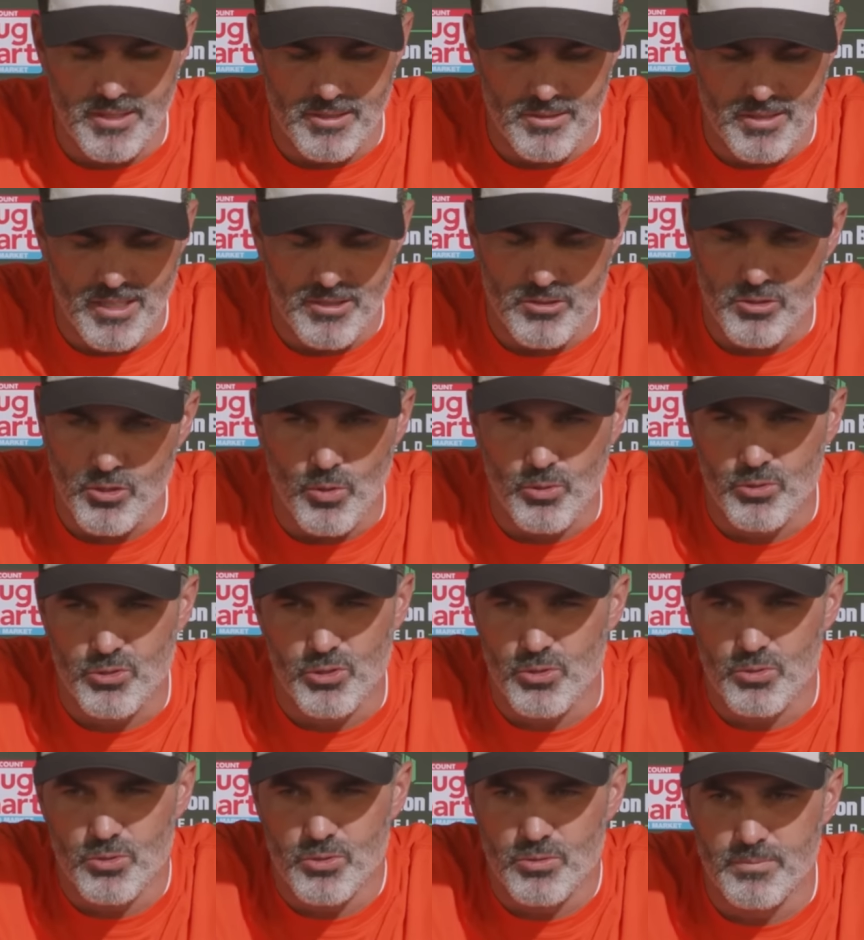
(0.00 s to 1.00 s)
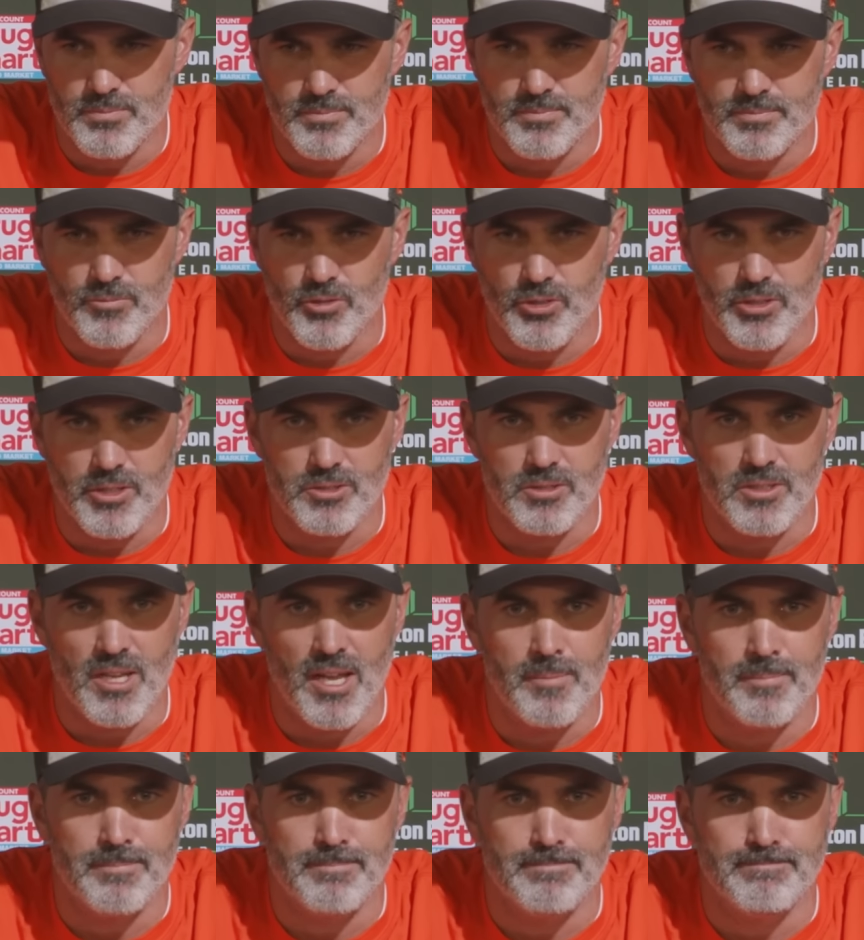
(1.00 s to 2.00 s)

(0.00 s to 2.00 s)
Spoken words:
That's no excuse. Really is it not.